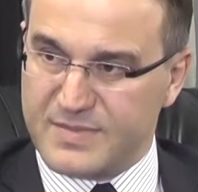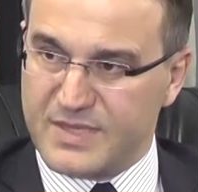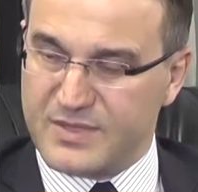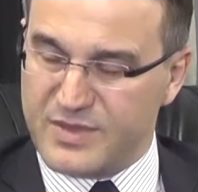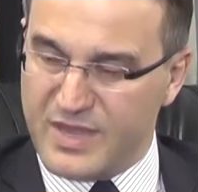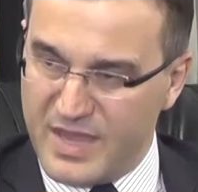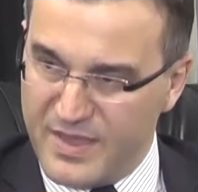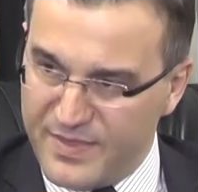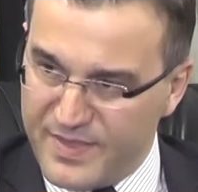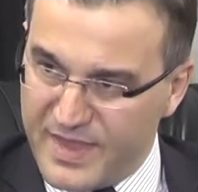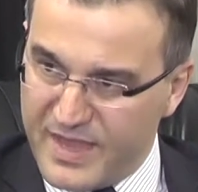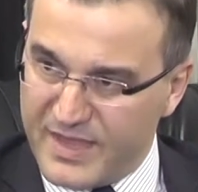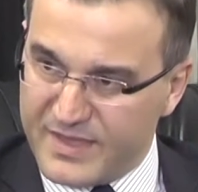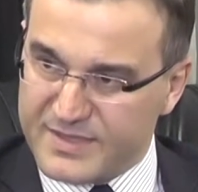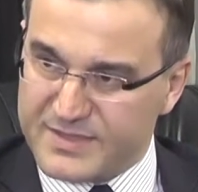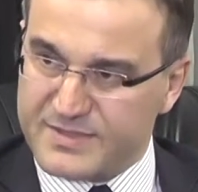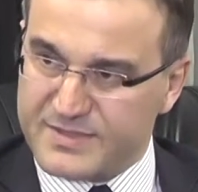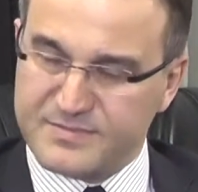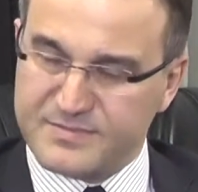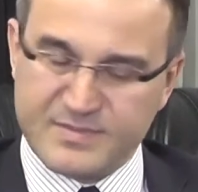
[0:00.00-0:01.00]
To end that
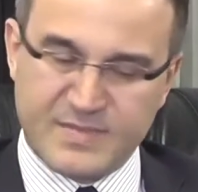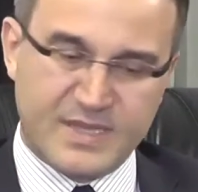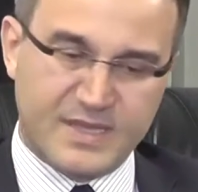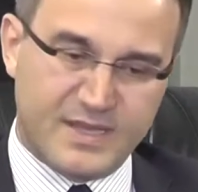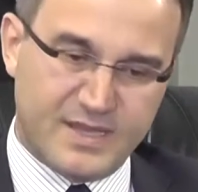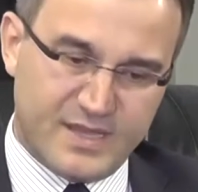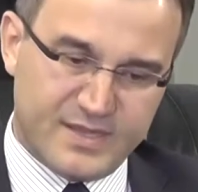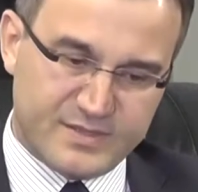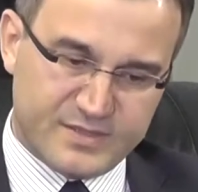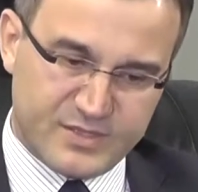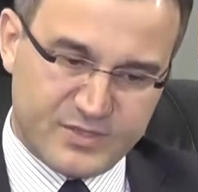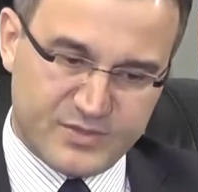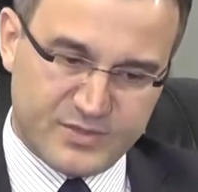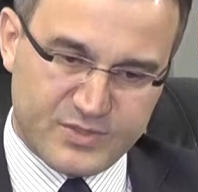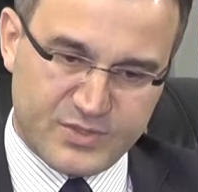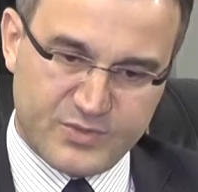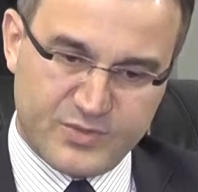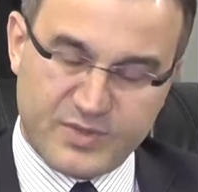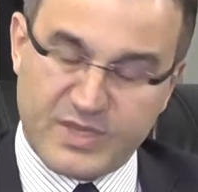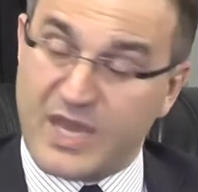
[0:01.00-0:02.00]
and
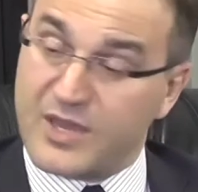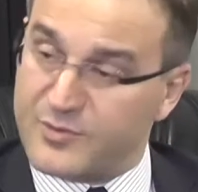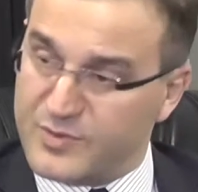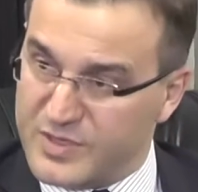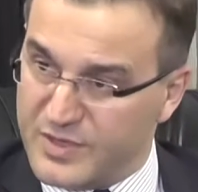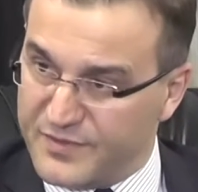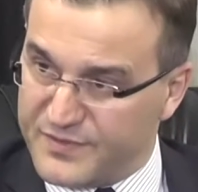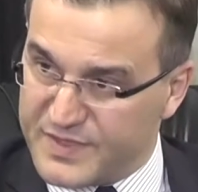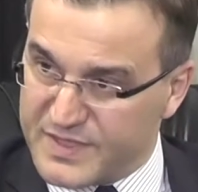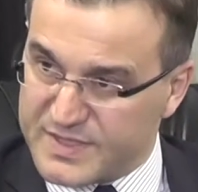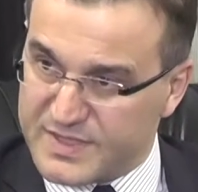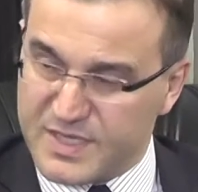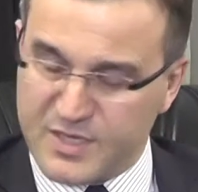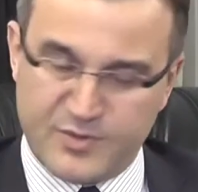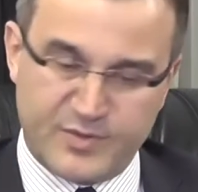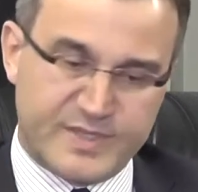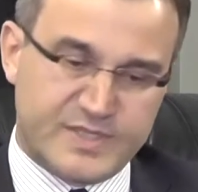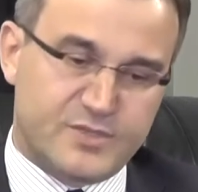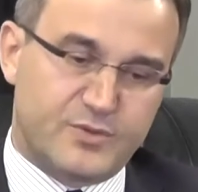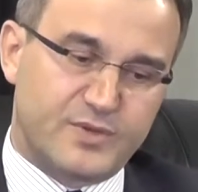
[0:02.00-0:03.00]
to get rid of this
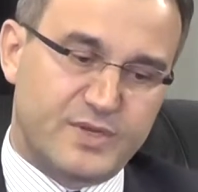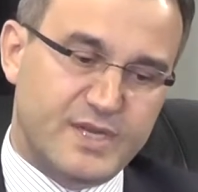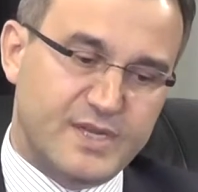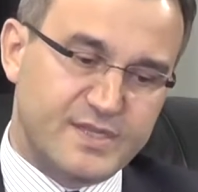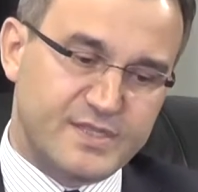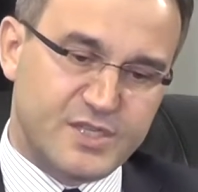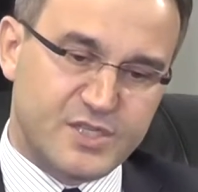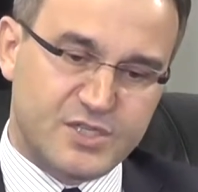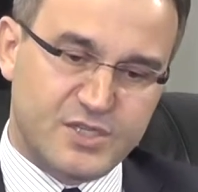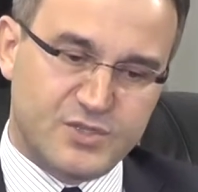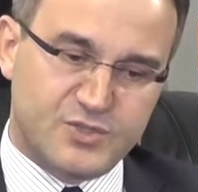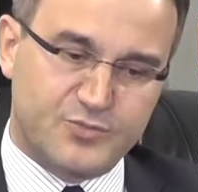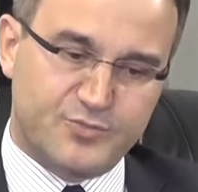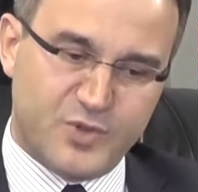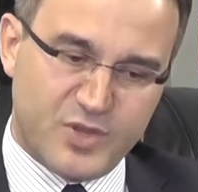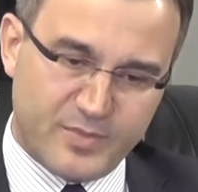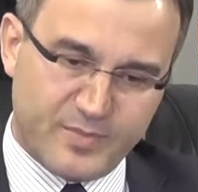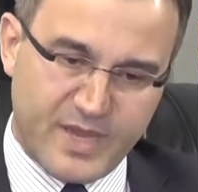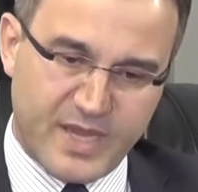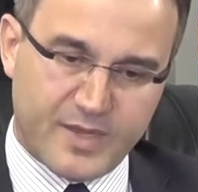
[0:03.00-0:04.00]
terrorist organization, to
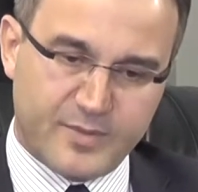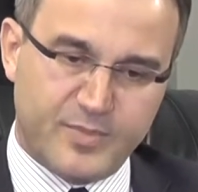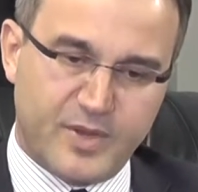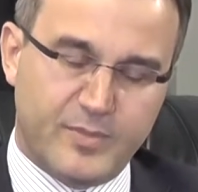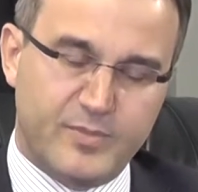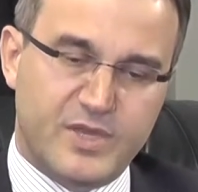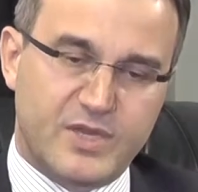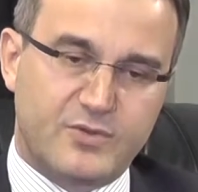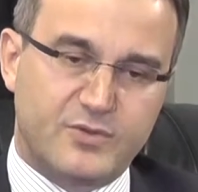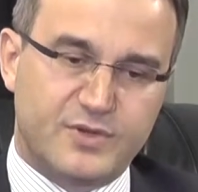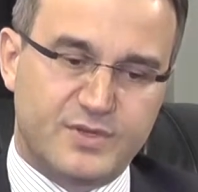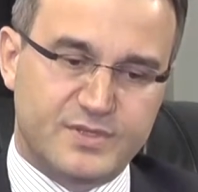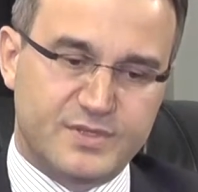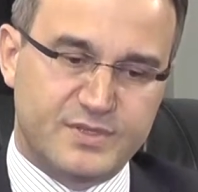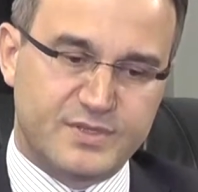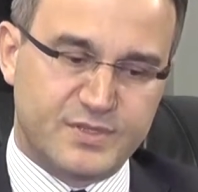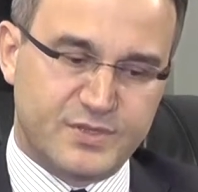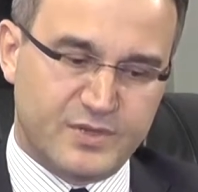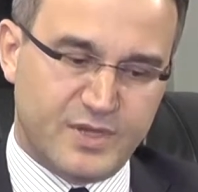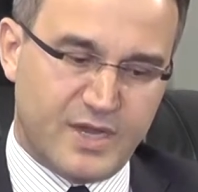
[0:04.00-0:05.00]
bring back public order
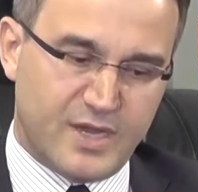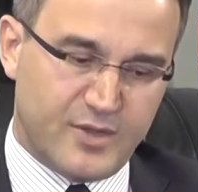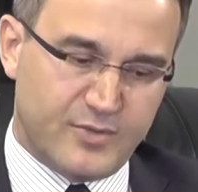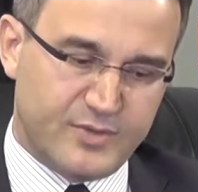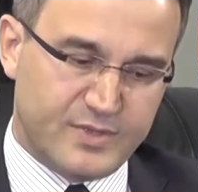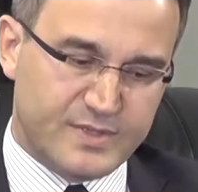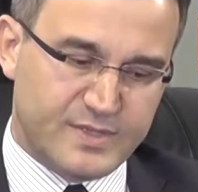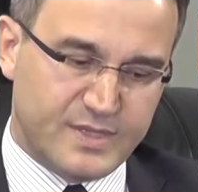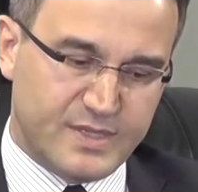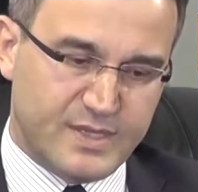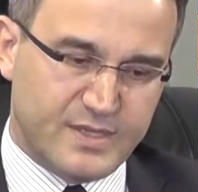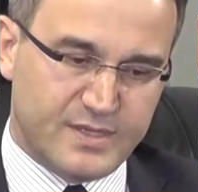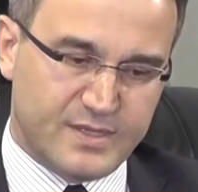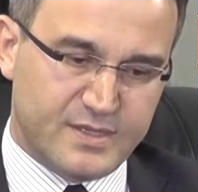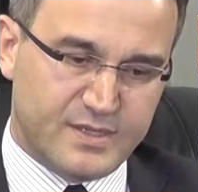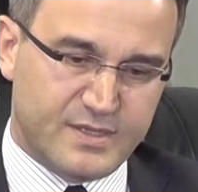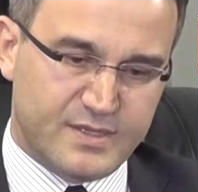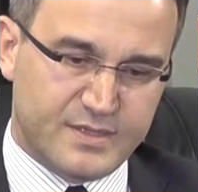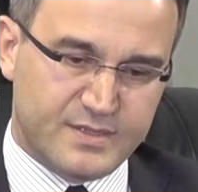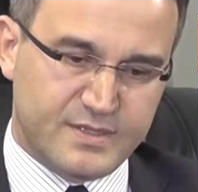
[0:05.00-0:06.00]
to our
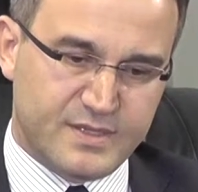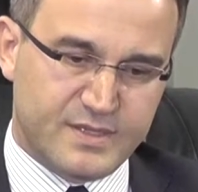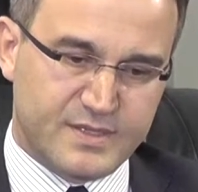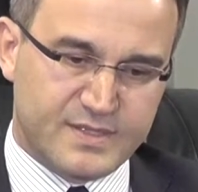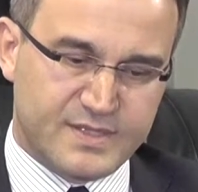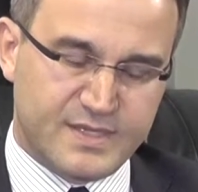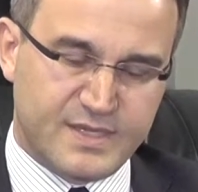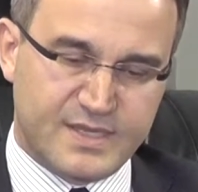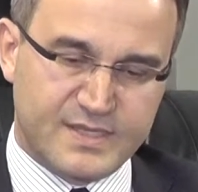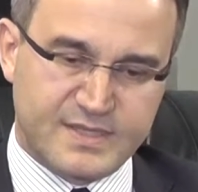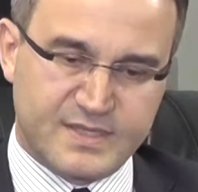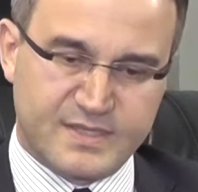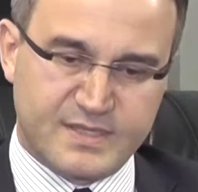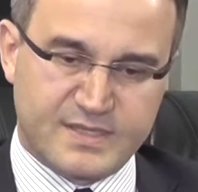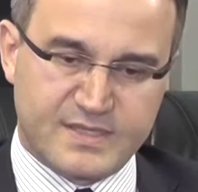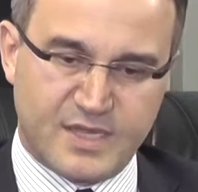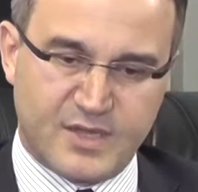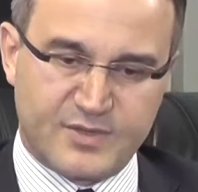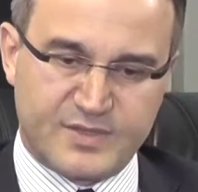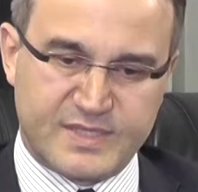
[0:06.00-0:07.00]
the cities in the
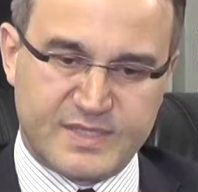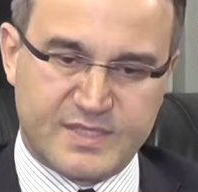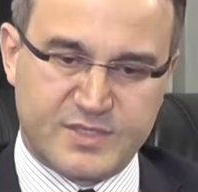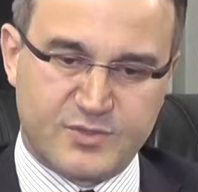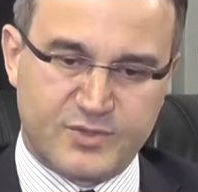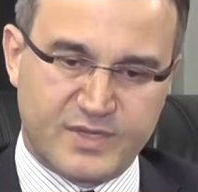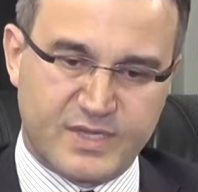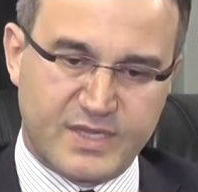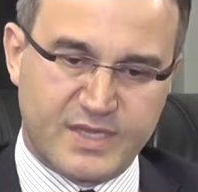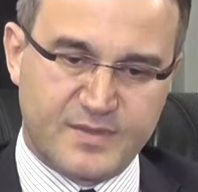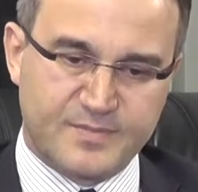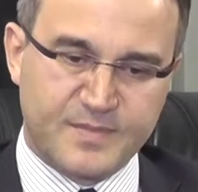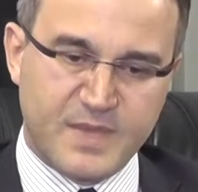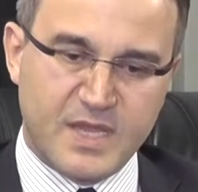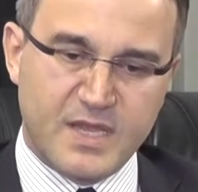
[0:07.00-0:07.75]
southeast Turkey.